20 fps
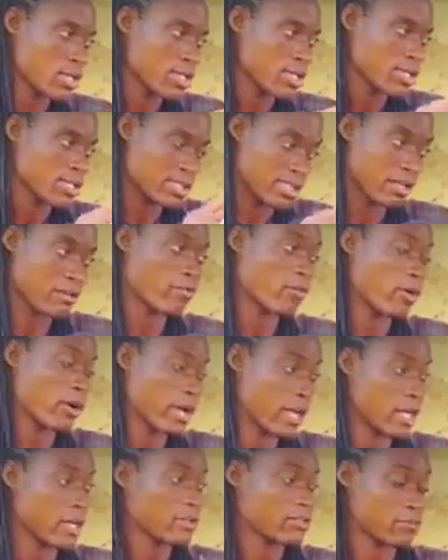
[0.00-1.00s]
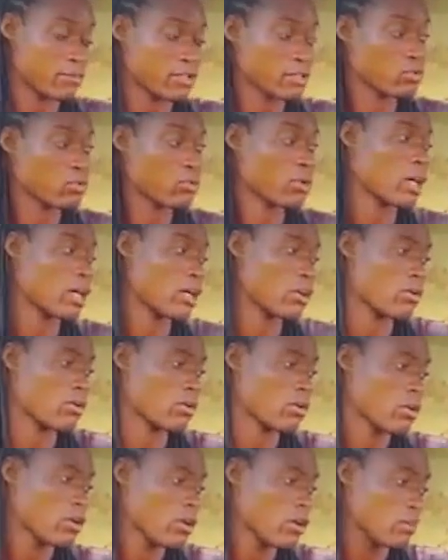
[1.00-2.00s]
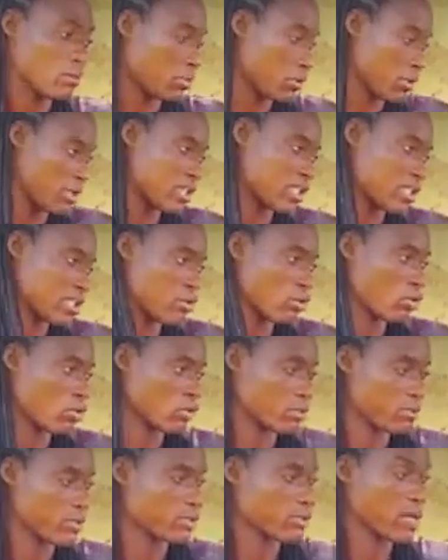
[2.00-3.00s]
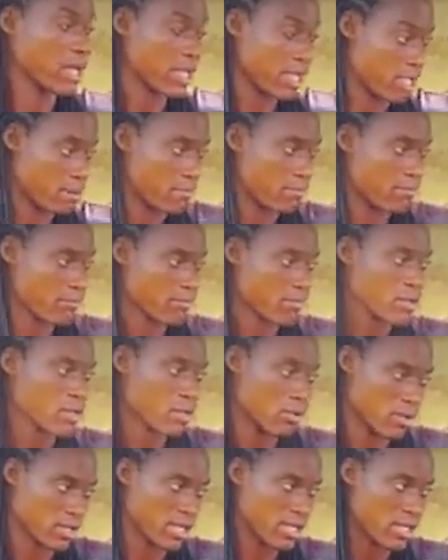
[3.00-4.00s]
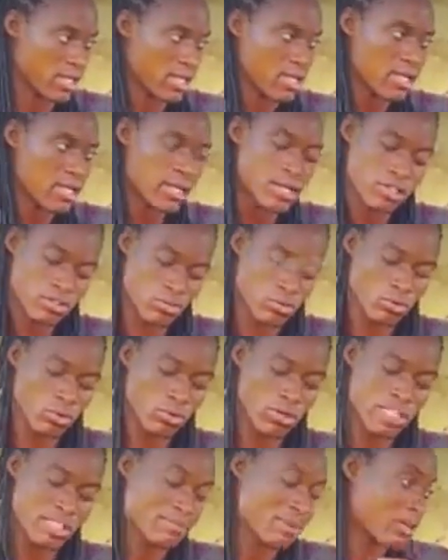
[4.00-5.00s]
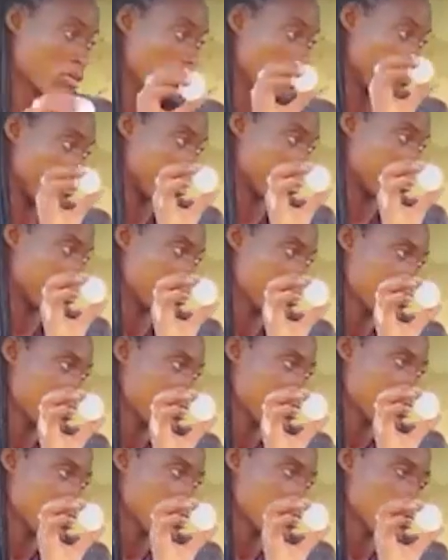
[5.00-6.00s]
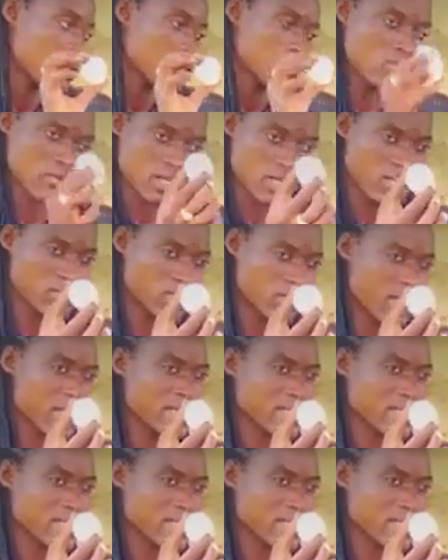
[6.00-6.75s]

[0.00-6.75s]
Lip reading: seek for spiritual protection or spiritual help. Okay, so it's part of it. You can try